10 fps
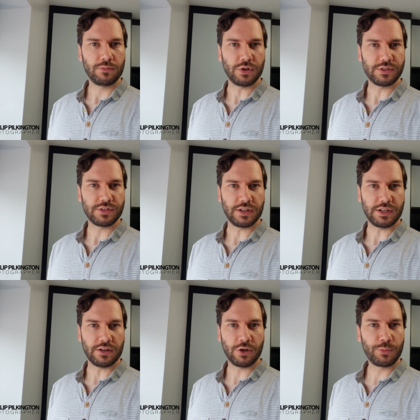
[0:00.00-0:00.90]
But uh,
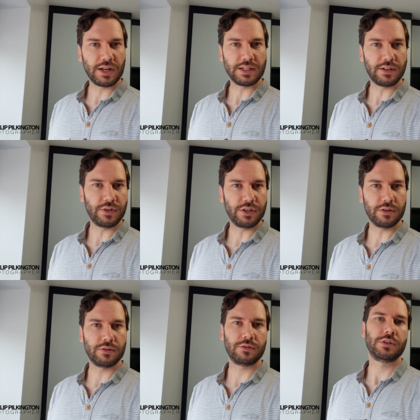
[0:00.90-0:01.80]
yeah, I hope you liked the
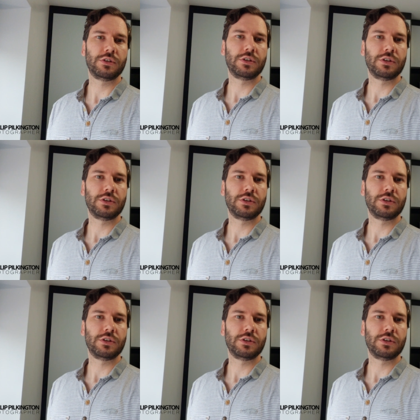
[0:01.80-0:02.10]
video.